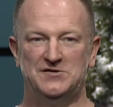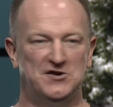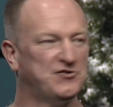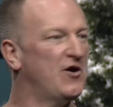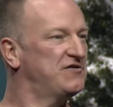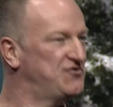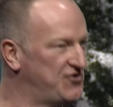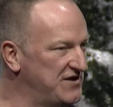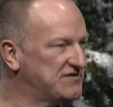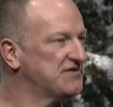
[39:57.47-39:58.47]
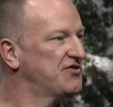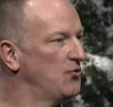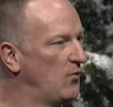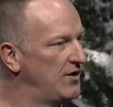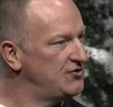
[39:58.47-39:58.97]
To trust Jesus, the
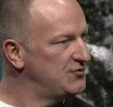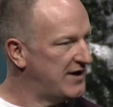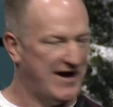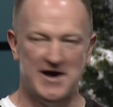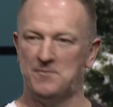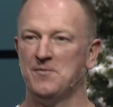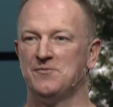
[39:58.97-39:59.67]
one who came